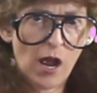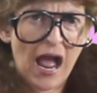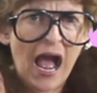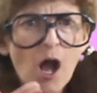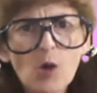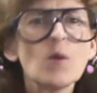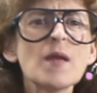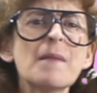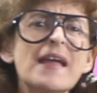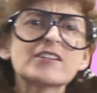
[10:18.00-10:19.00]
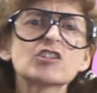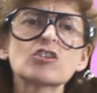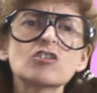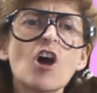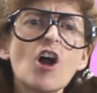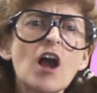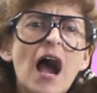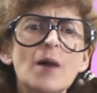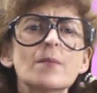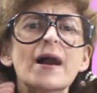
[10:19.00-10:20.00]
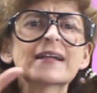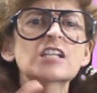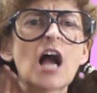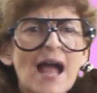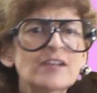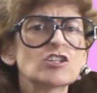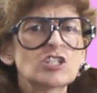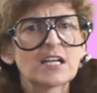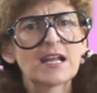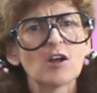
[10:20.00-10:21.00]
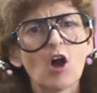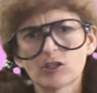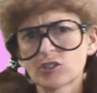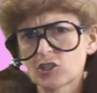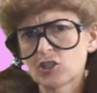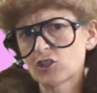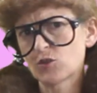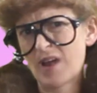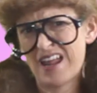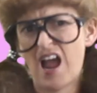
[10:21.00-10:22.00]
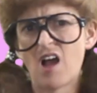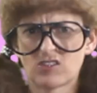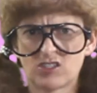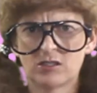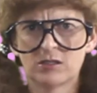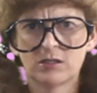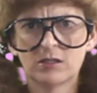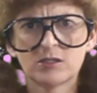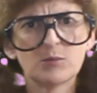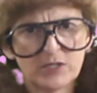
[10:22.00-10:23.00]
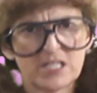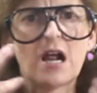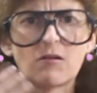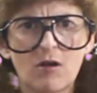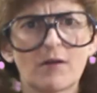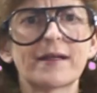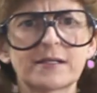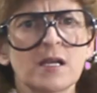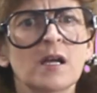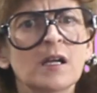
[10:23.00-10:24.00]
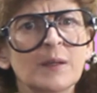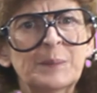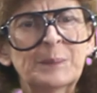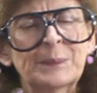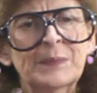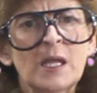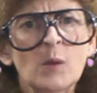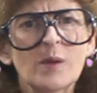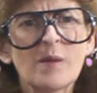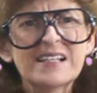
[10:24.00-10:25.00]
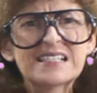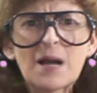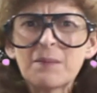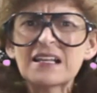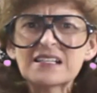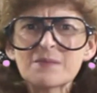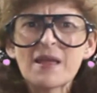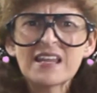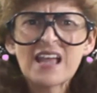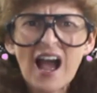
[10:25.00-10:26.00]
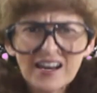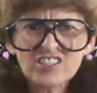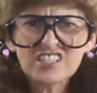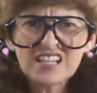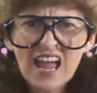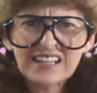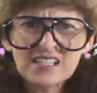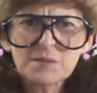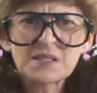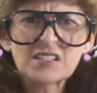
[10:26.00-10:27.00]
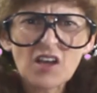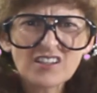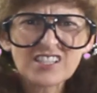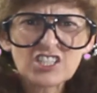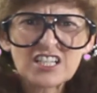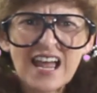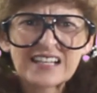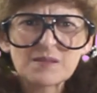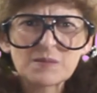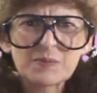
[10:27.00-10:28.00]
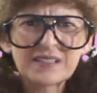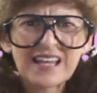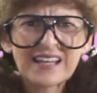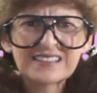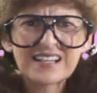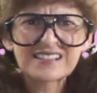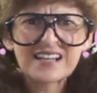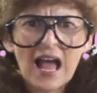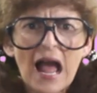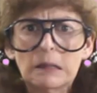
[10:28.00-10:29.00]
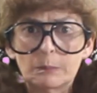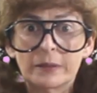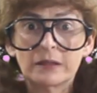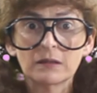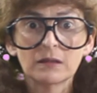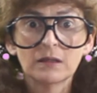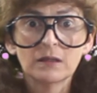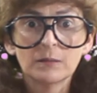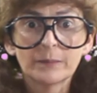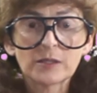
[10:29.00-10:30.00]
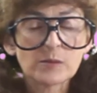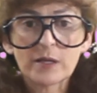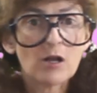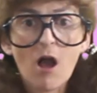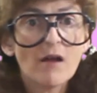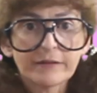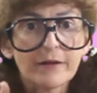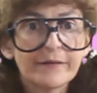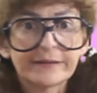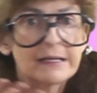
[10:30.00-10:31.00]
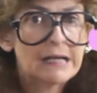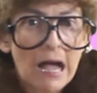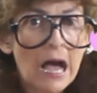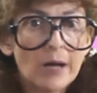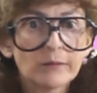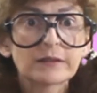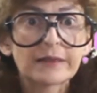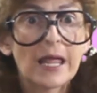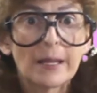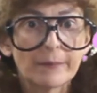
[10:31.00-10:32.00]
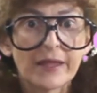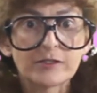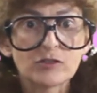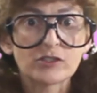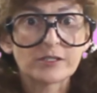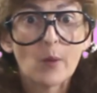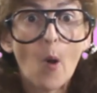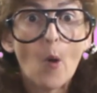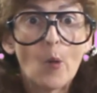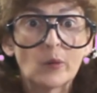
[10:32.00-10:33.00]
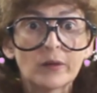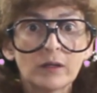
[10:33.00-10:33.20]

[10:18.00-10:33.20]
how are we meant to know how much hydrogen and oxygen to weigh out, to put in our rocket? We want double as many hydrogen atoms as oxygen atoms, but that doesn't help. Because we can't go count them. They're too small.